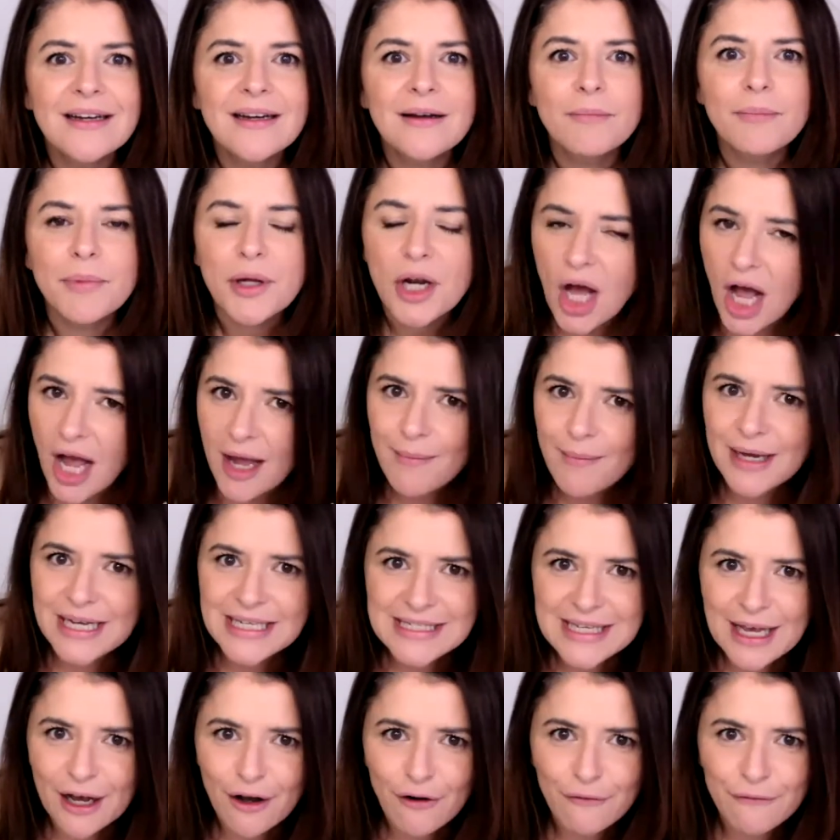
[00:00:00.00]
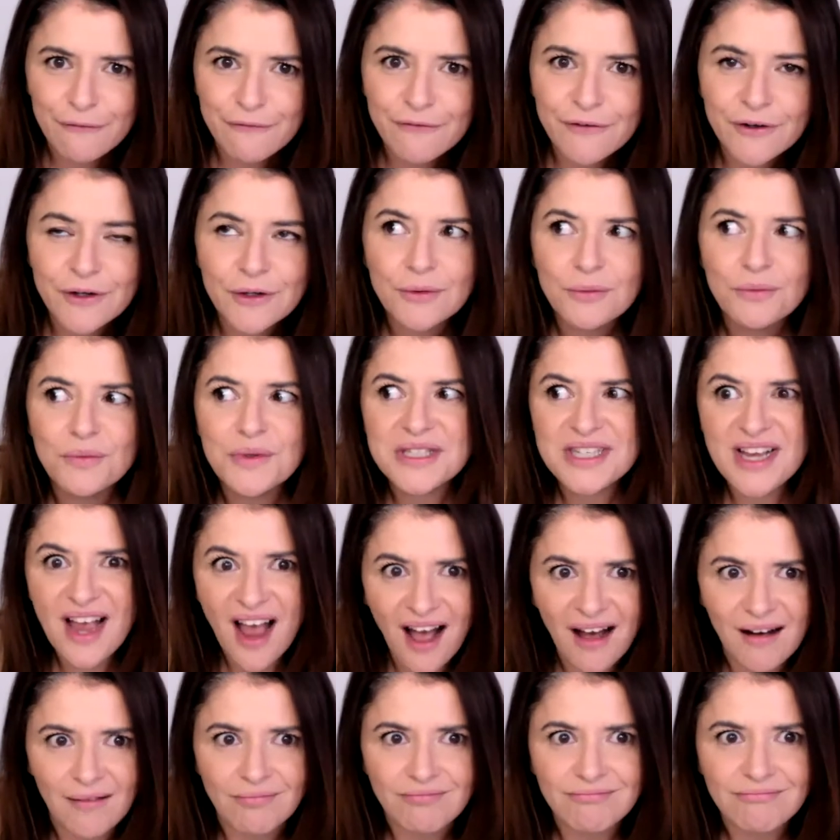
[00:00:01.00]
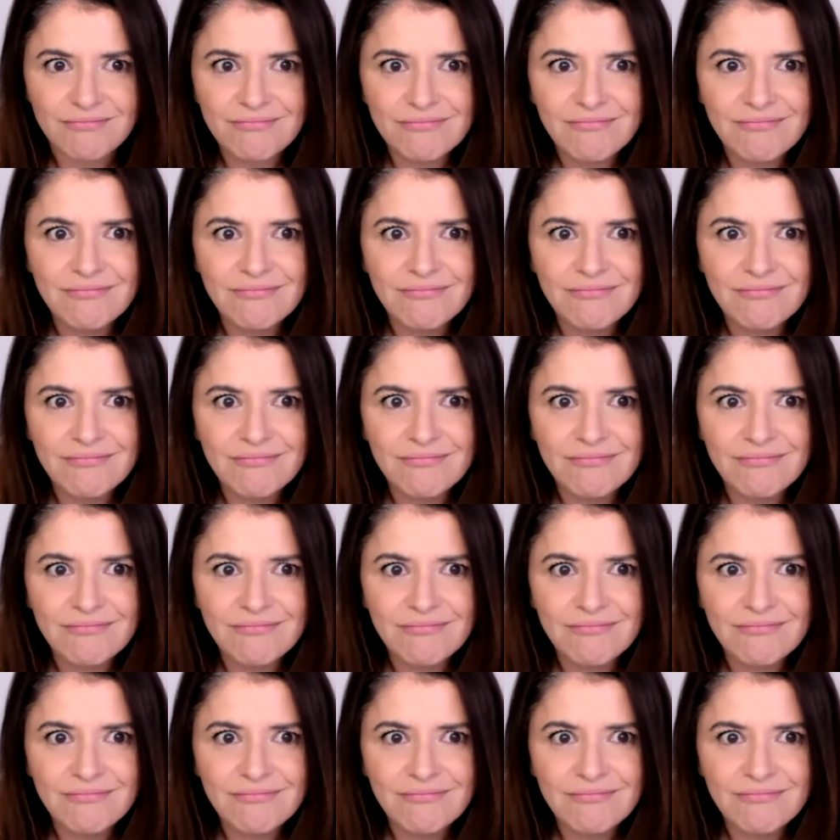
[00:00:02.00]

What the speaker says: but I myself was calm.